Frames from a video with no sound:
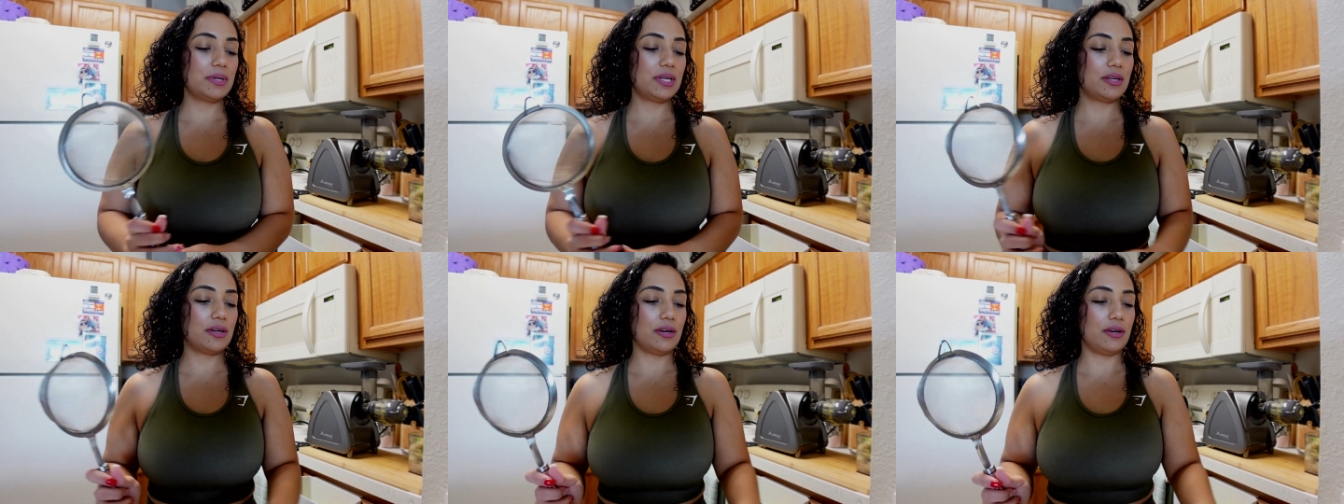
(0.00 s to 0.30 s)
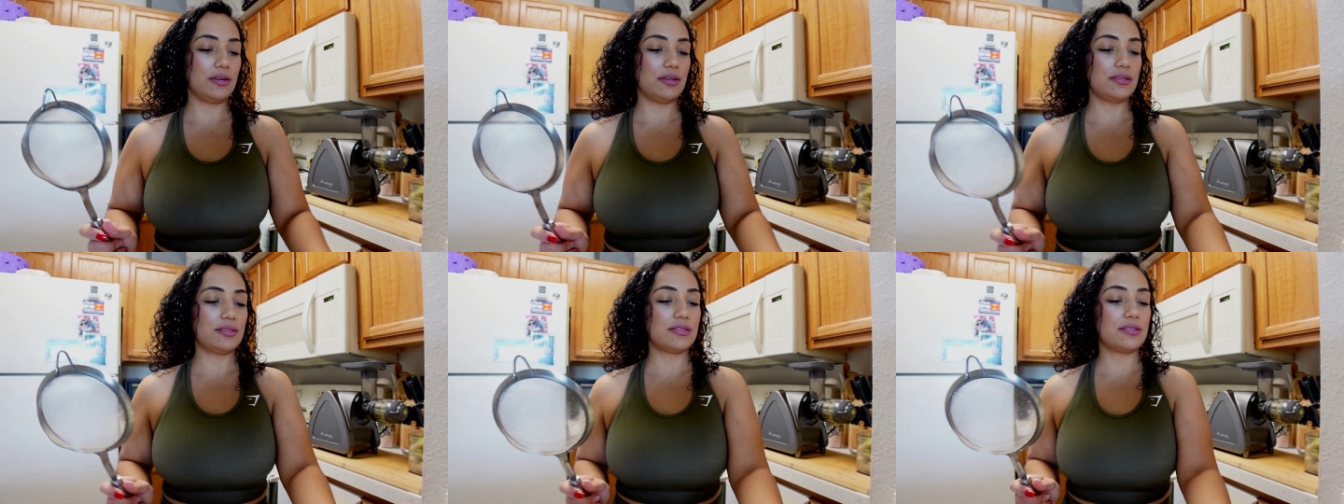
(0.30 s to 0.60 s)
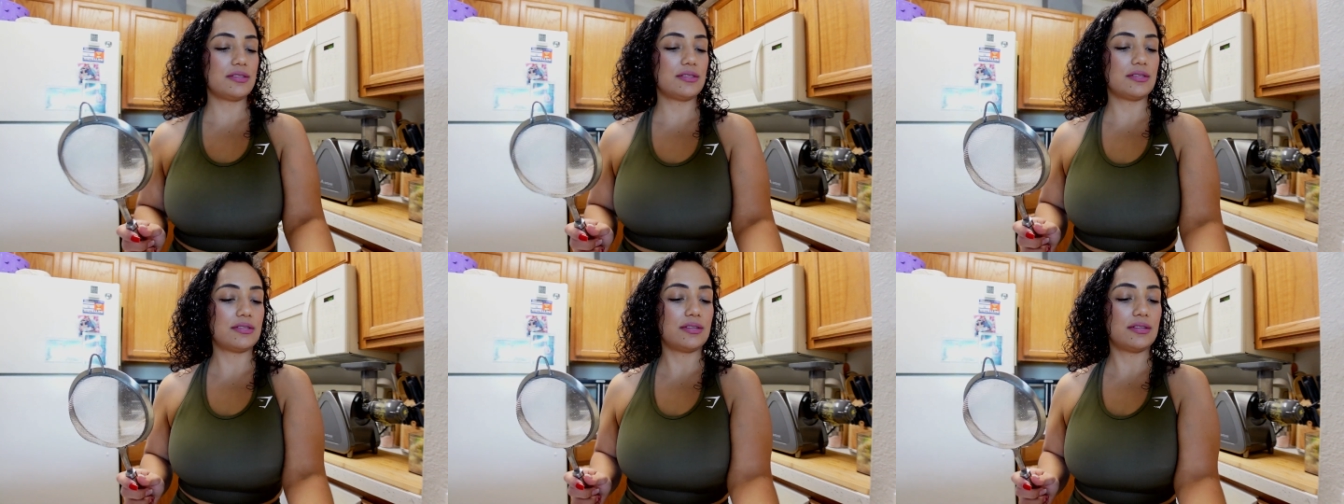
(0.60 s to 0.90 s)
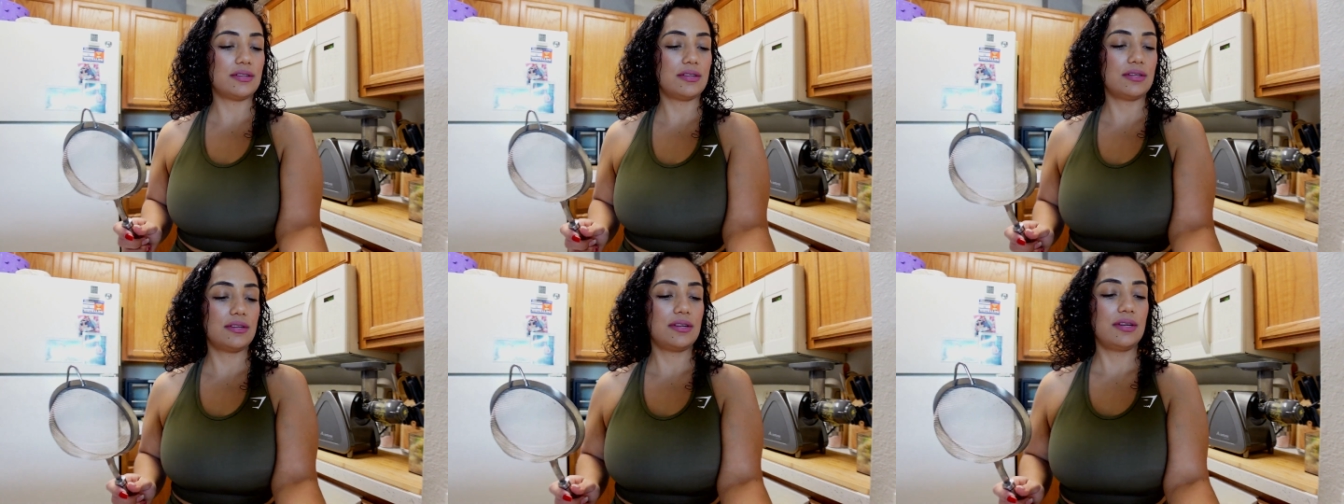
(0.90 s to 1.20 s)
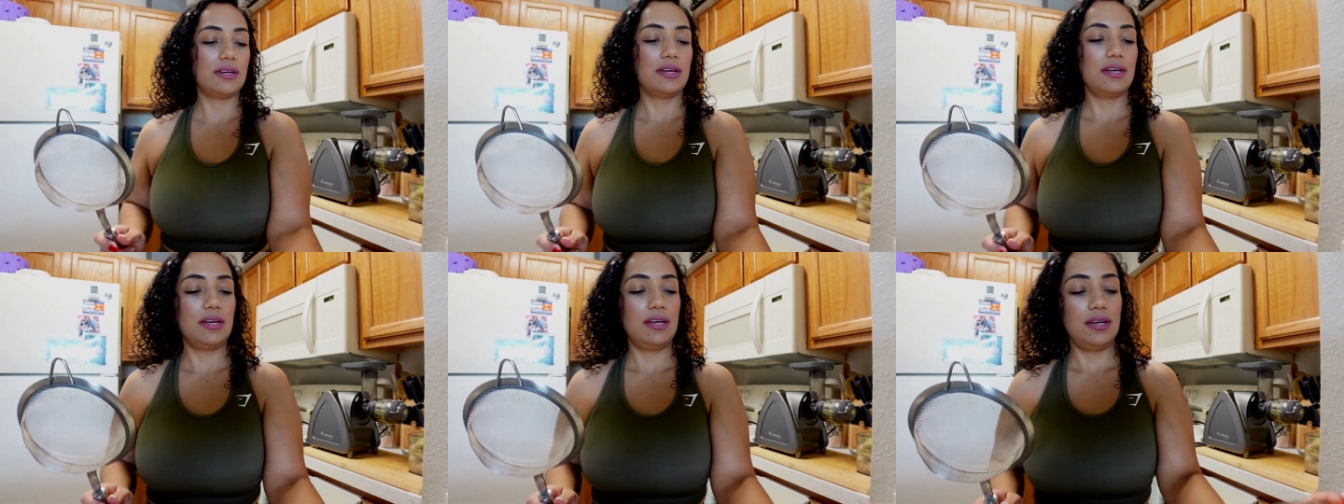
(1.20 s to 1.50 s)
because
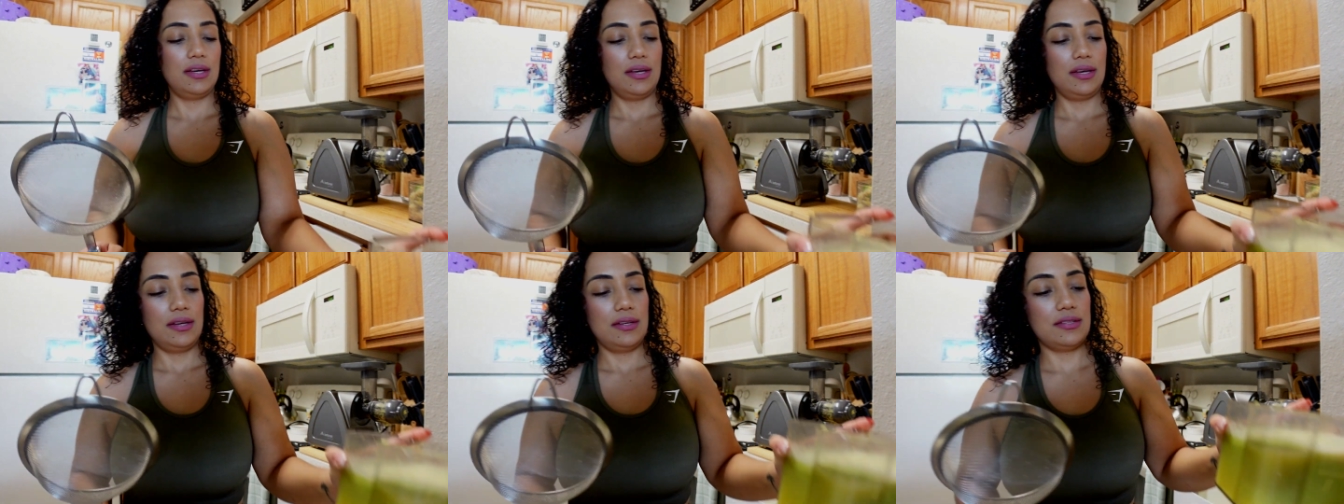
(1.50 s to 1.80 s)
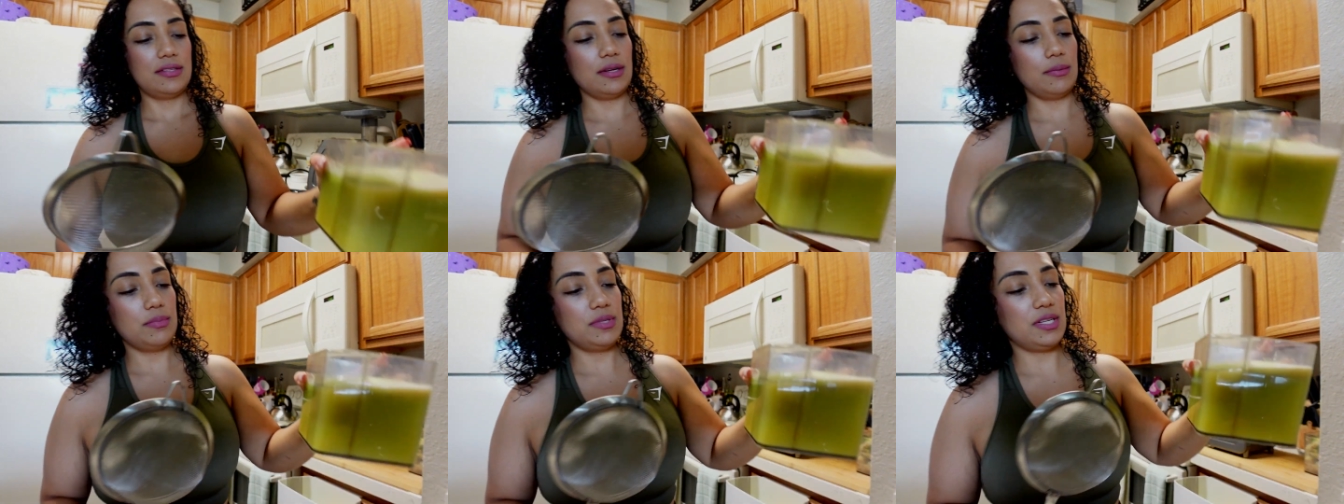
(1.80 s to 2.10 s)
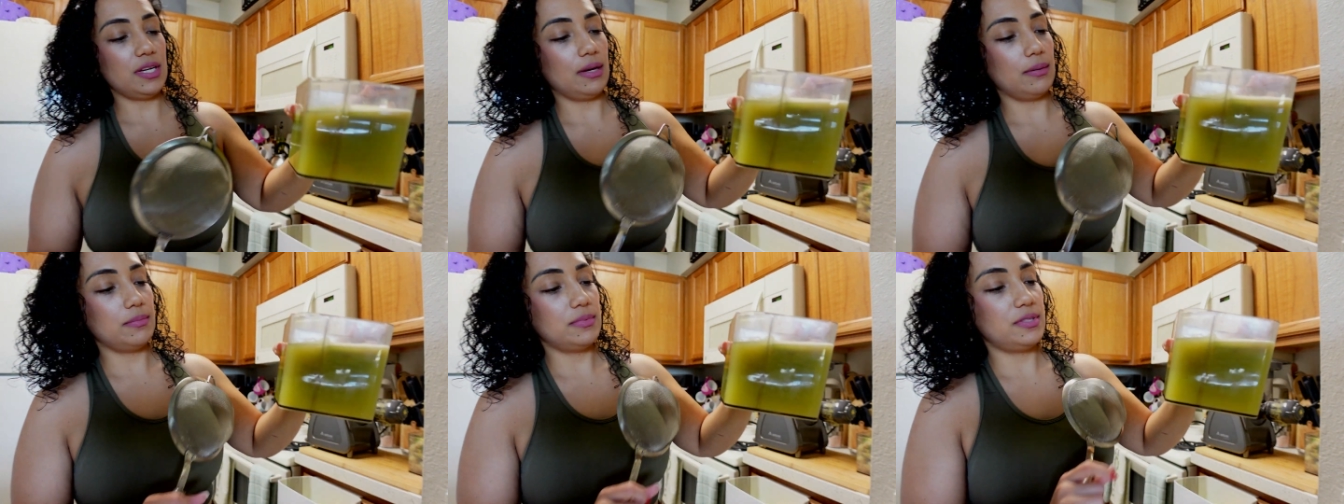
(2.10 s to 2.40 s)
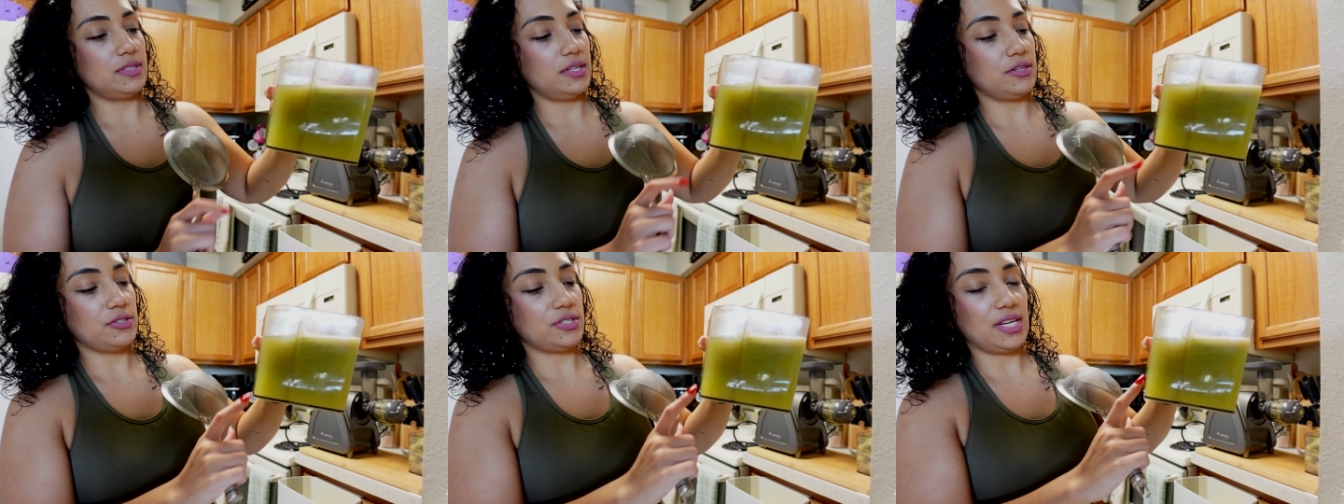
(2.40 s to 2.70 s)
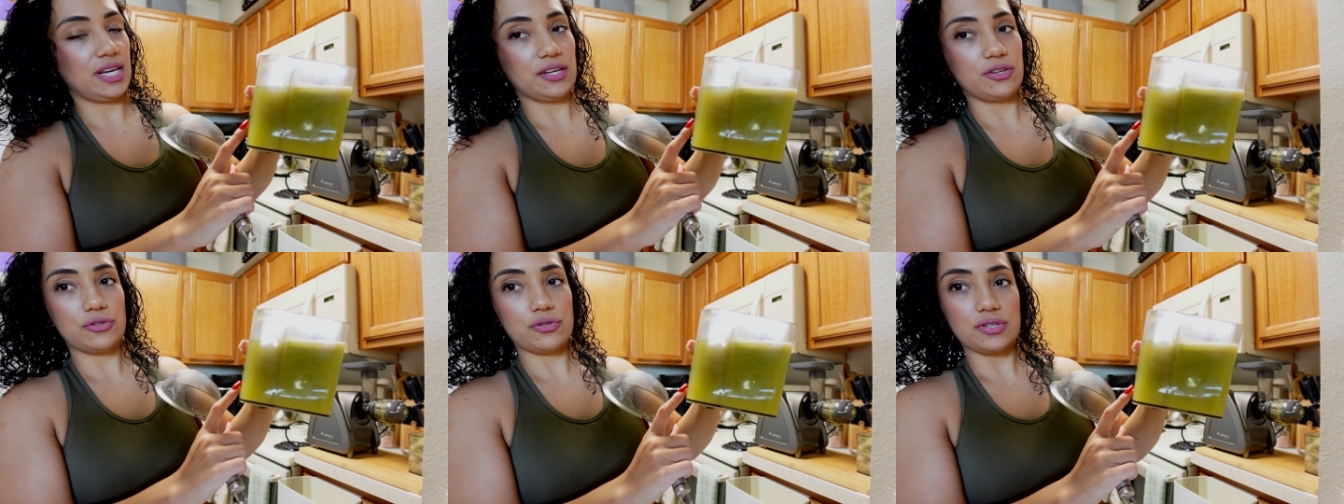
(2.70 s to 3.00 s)
sometimes there's
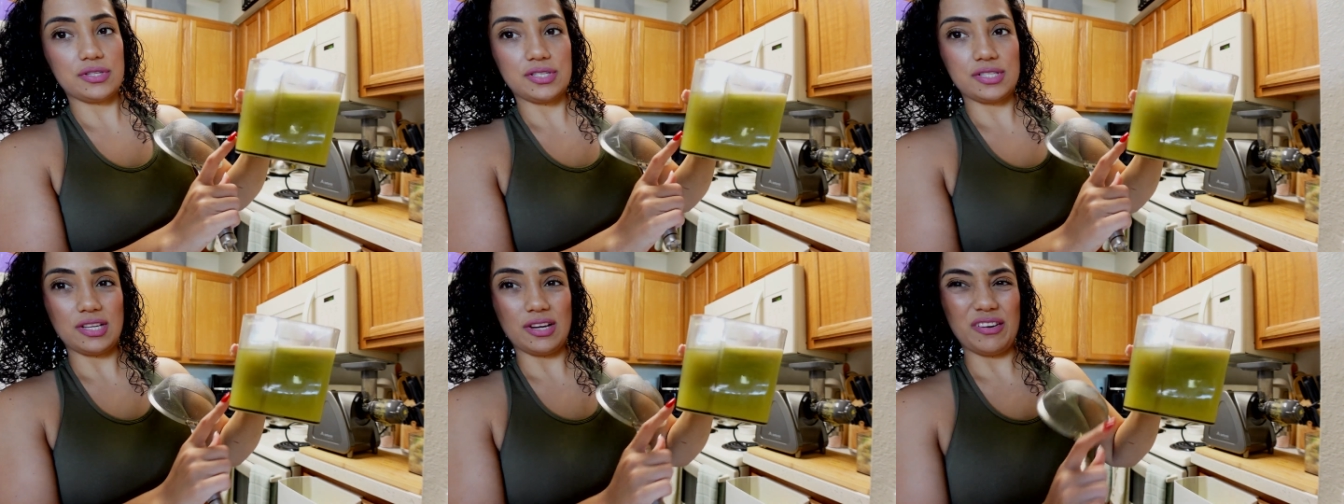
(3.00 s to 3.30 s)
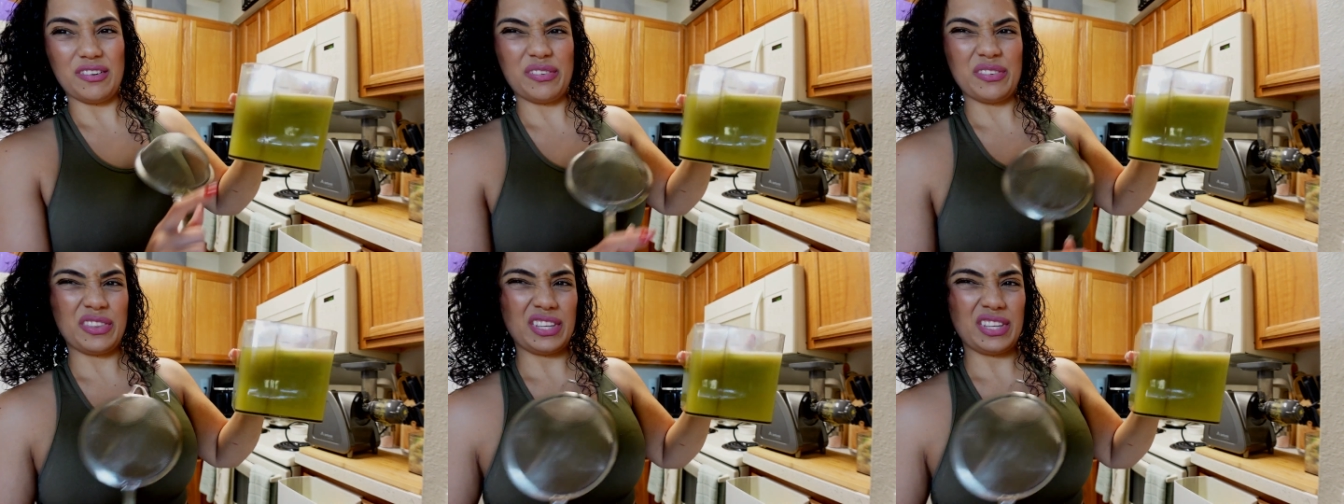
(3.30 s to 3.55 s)
extra stuff